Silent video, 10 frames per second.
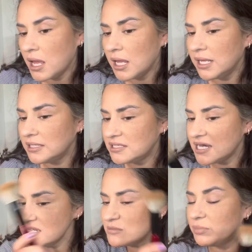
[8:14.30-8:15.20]
It
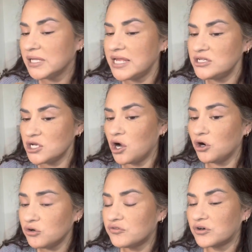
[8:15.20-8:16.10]
does blend
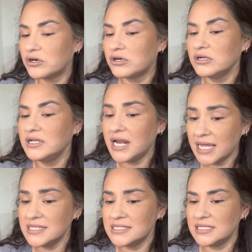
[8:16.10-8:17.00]
over
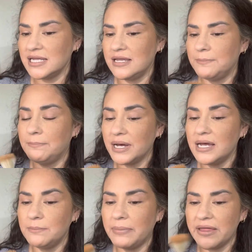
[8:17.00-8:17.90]
nicely,
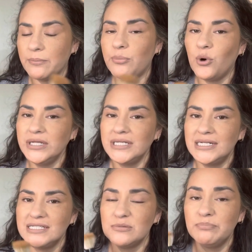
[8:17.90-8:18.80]
but by the point that
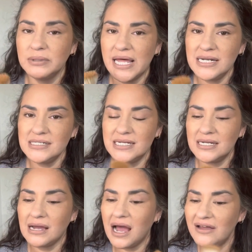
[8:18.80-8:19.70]
it's
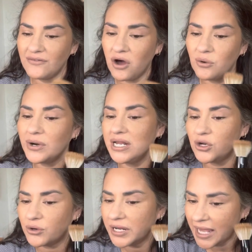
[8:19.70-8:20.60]
blending, I've already
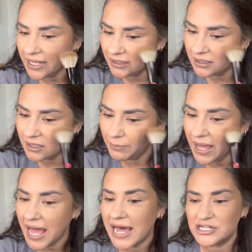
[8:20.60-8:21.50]
created the
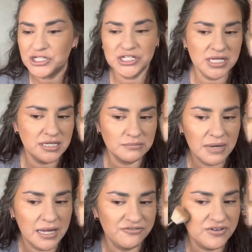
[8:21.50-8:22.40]
patch in
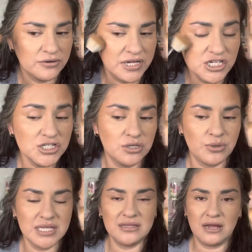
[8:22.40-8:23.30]
my foundation
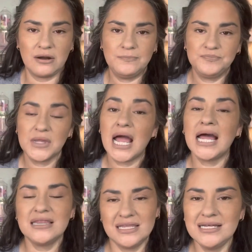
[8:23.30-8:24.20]
right there.
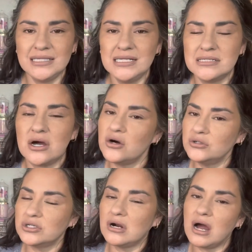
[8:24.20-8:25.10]
I think that's
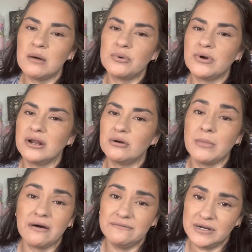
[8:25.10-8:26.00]
owner operator
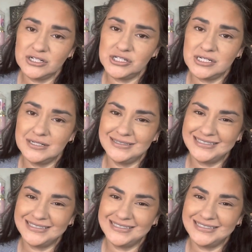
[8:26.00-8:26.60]
malfunction.